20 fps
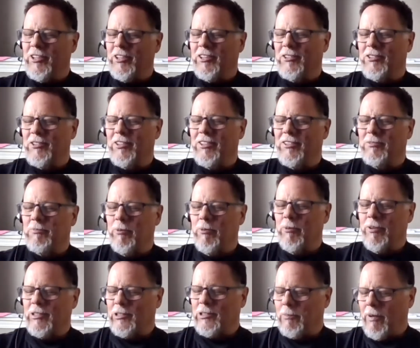is
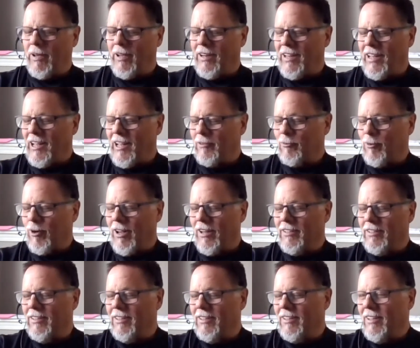pretty spot on,
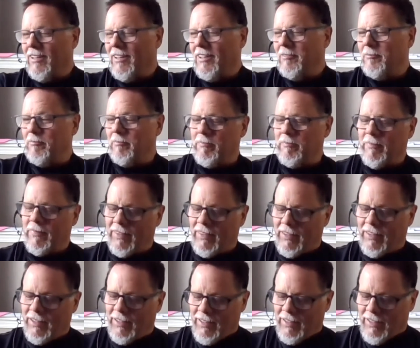Ron.
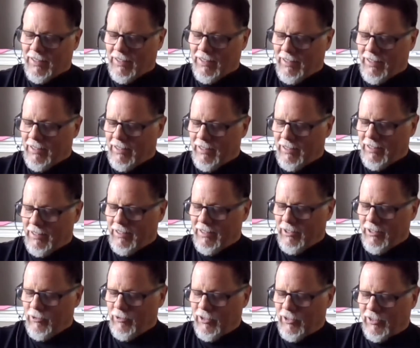
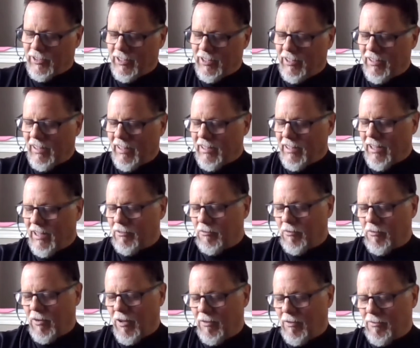Here's the deal. I got
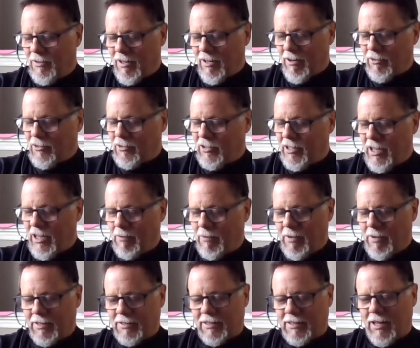involved in RCM.
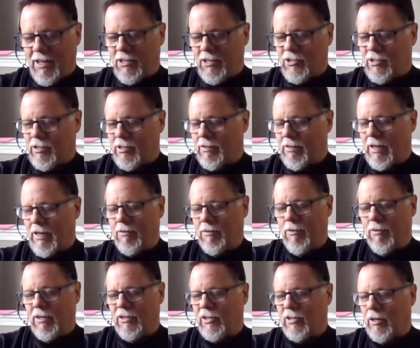I
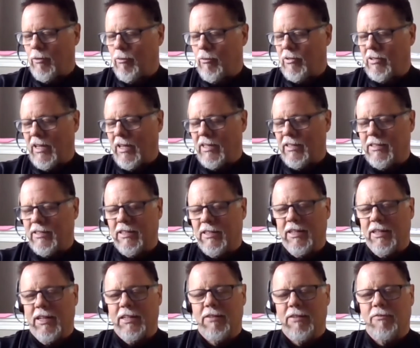want to say it was
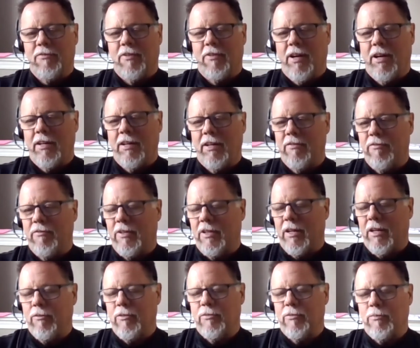1995, and
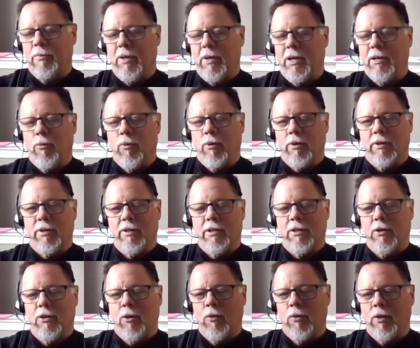I was back working
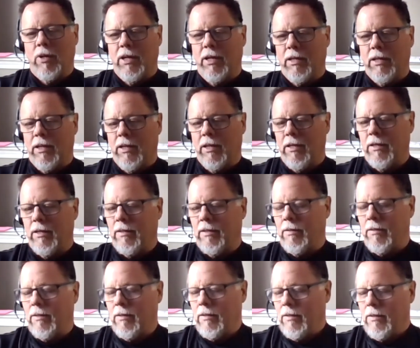at Kodak,
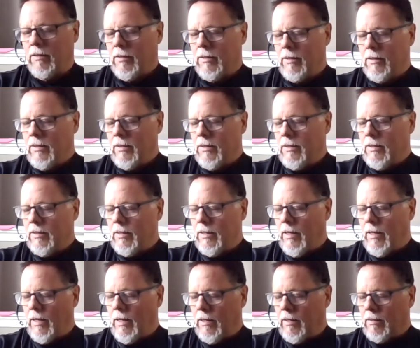and
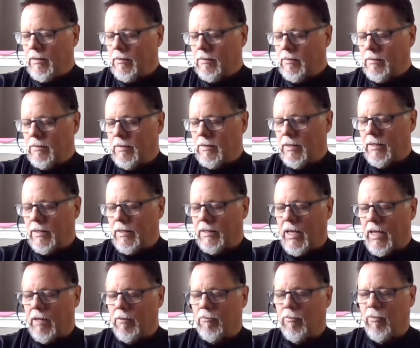I
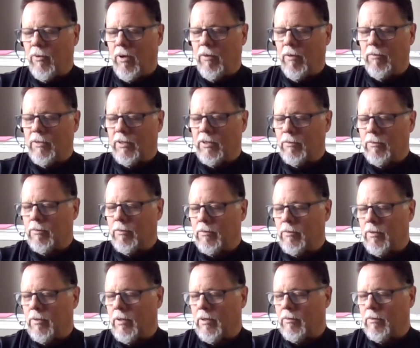got involved
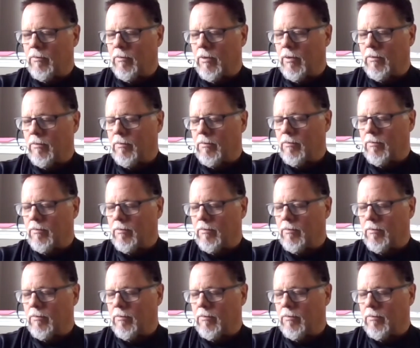in